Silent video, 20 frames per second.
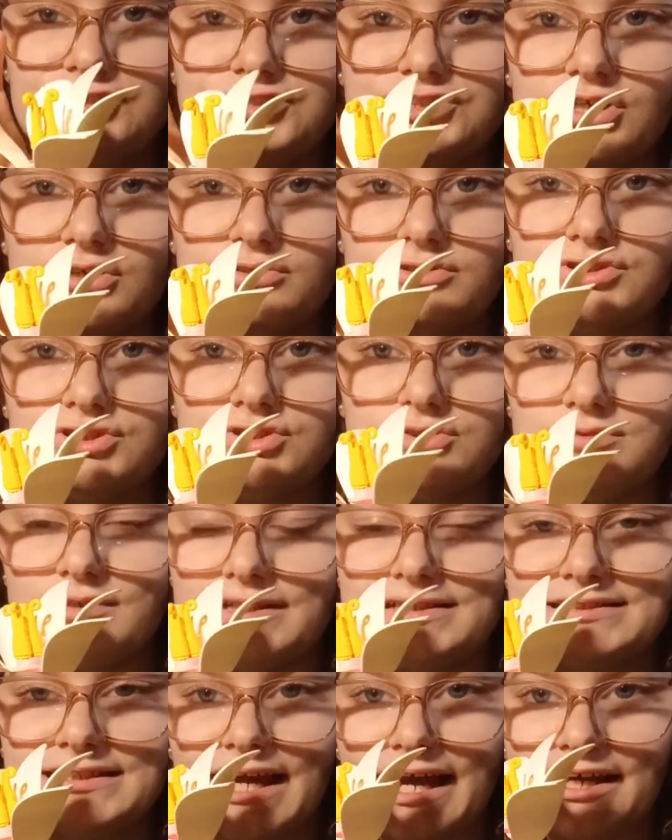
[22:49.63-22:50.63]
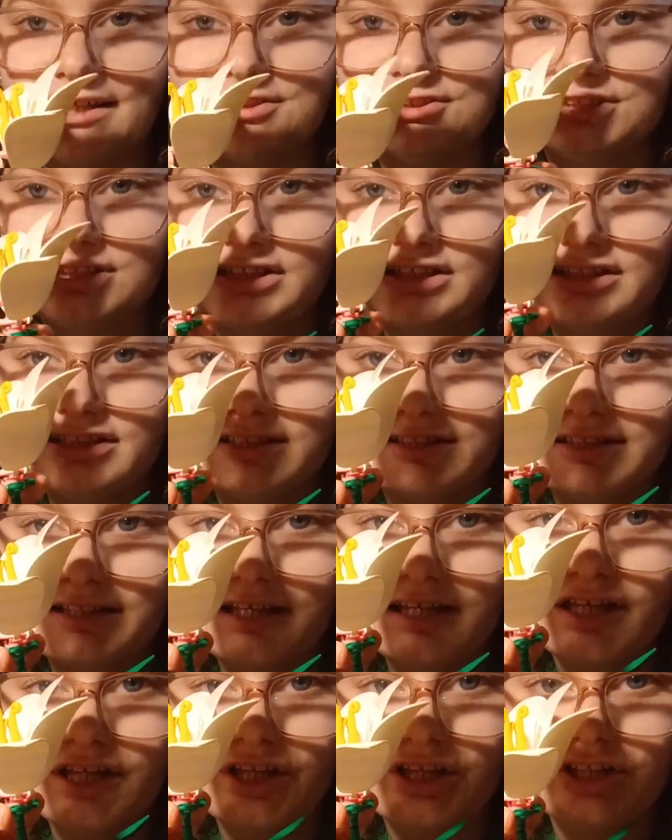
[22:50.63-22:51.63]
chose to attach it
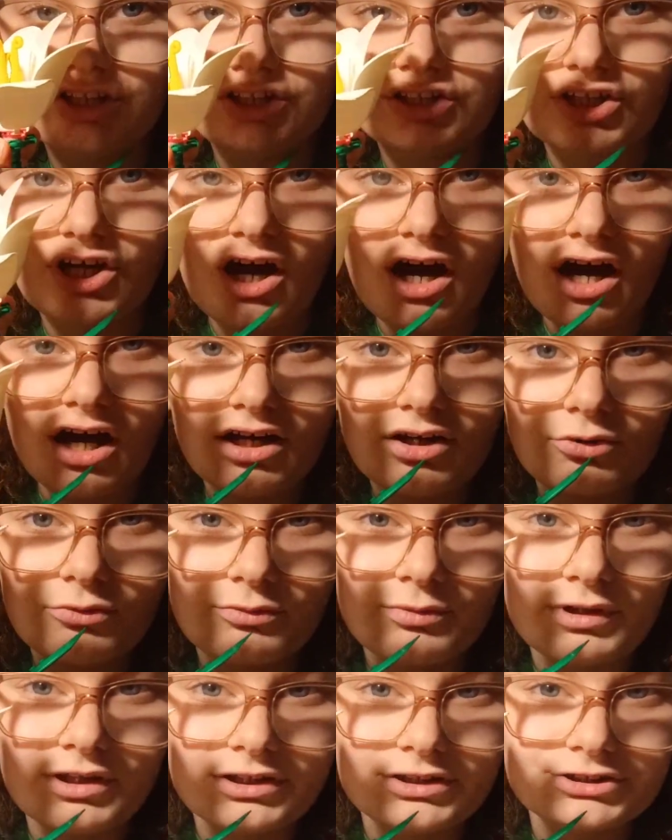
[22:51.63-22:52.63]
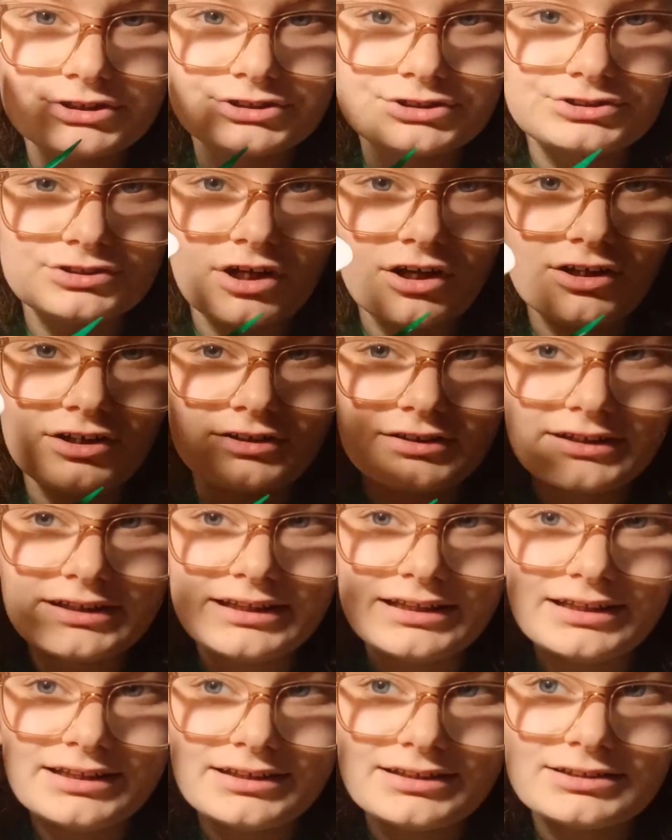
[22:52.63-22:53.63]
not real
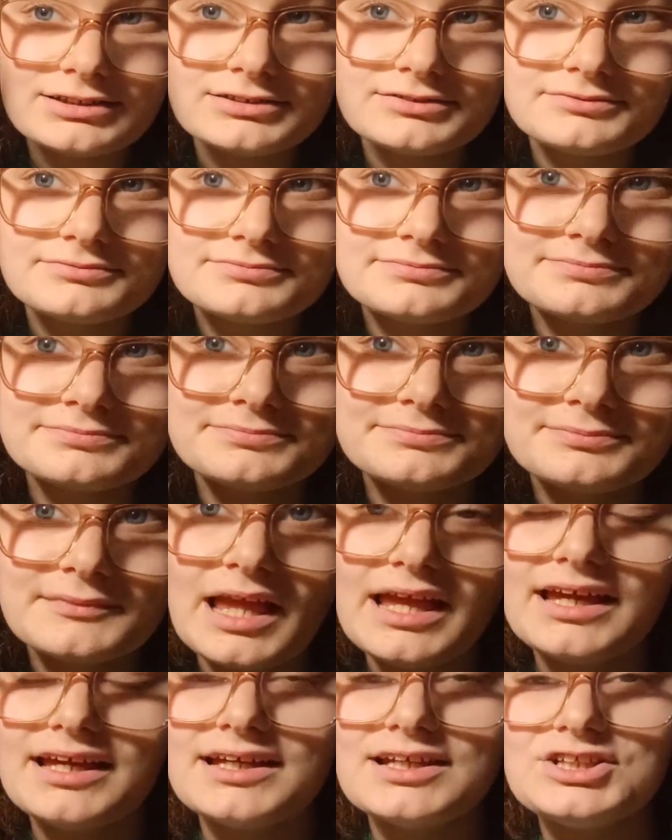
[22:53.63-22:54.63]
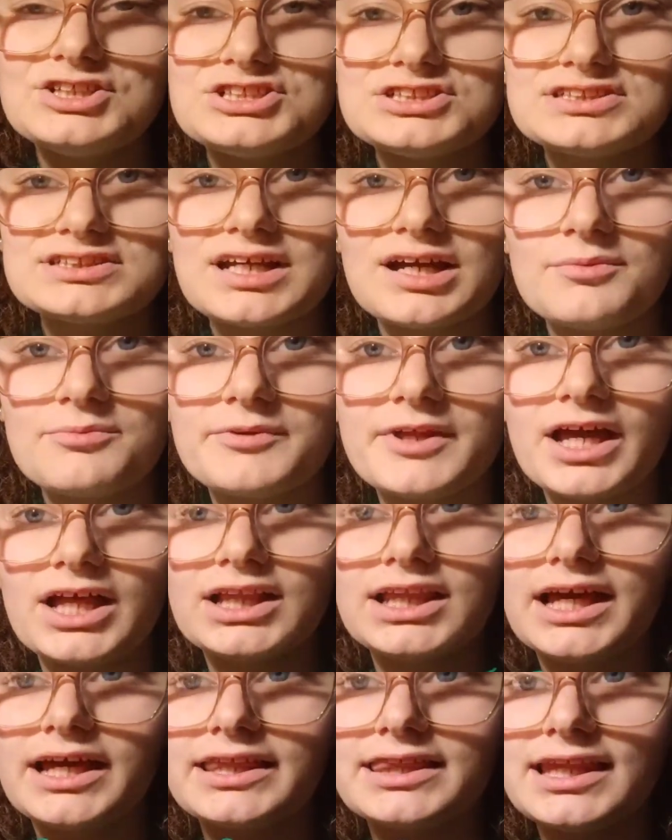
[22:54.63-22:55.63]
strongly. It just comes
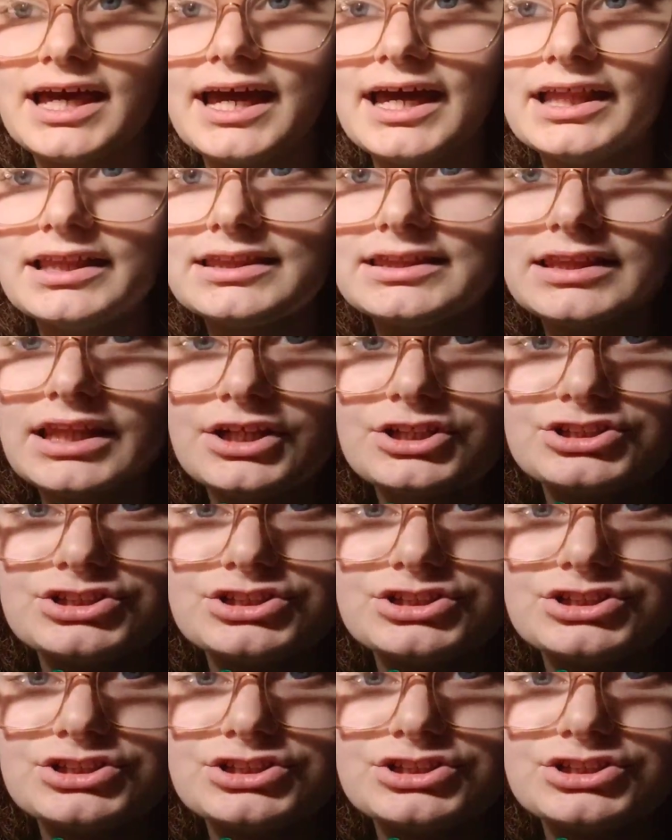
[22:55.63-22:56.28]
out like that. They